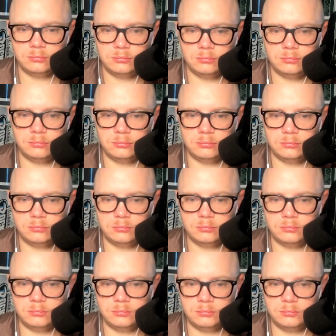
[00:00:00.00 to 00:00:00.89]

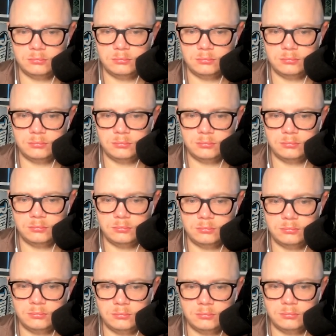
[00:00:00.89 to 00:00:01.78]

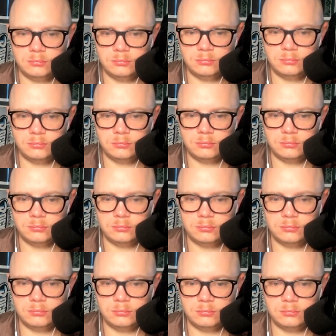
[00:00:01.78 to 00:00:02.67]

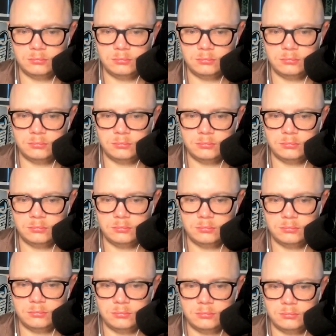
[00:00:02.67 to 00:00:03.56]

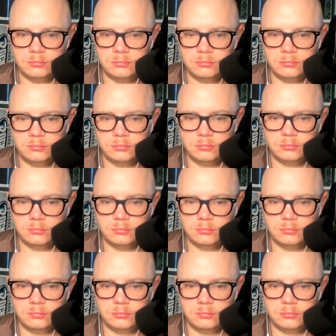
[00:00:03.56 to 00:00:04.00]
This person isn't speaking.